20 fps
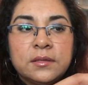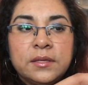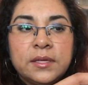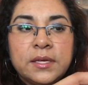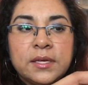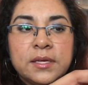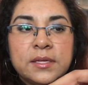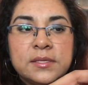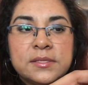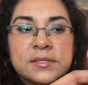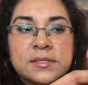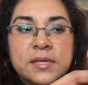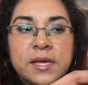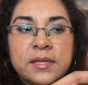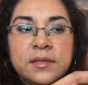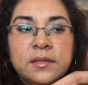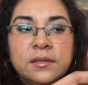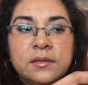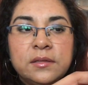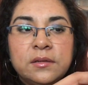like
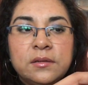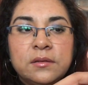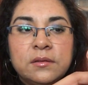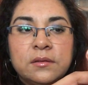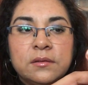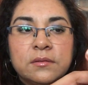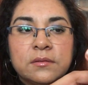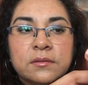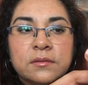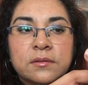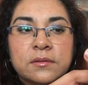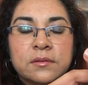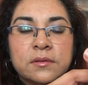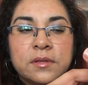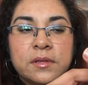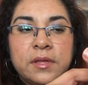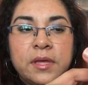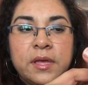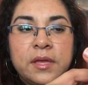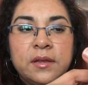inside the little,
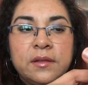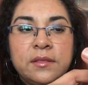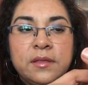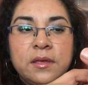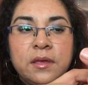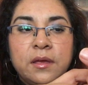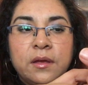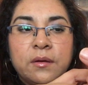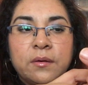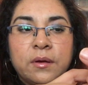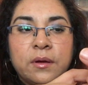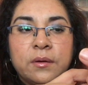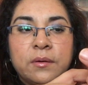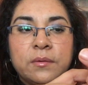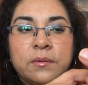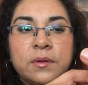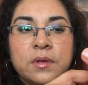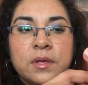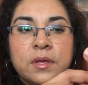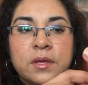the head of the
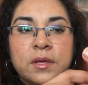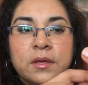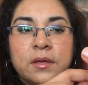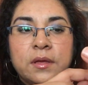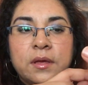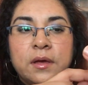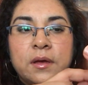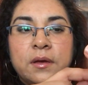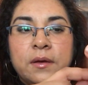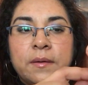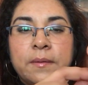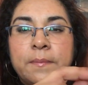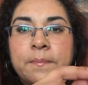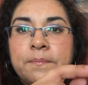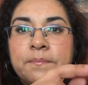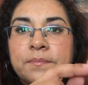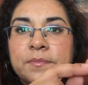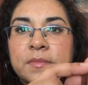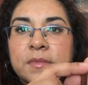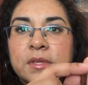arrow, um,